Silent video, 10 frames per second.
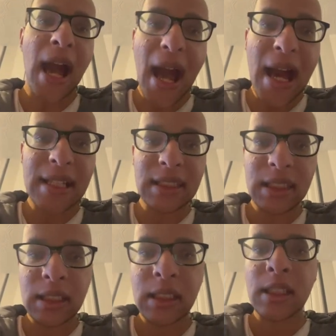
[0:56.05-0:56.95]
and
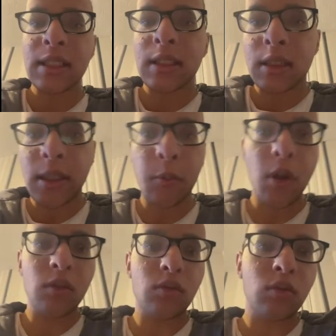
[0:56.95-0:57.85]
they
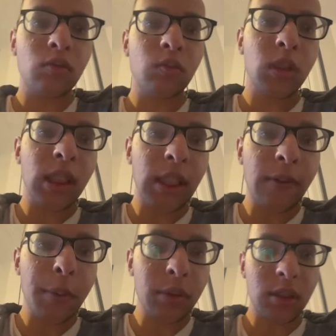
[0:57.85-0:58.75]
want
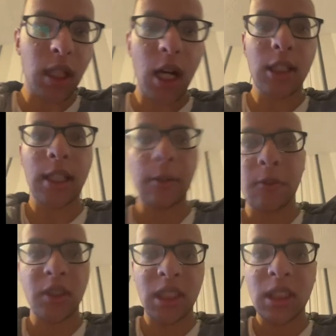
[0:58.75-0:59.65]
Liverpool's target,
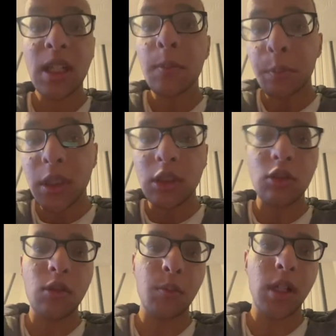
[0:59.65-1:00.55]
which is
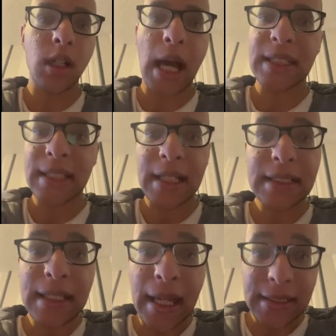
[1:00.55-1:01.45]
Basuma and that
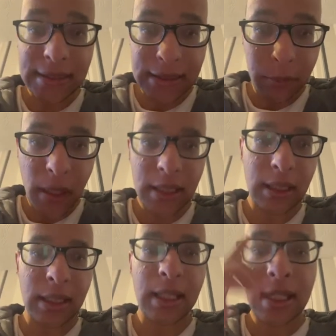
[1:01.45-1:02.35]
and
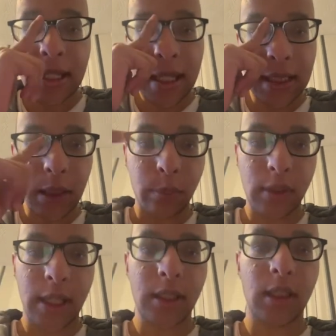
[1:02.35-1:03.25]
basically he's at
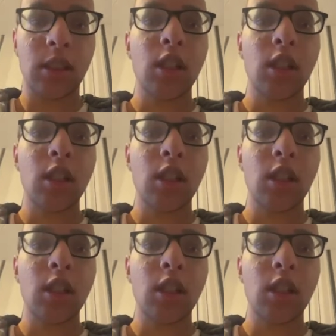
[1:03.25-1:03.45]
Brighton.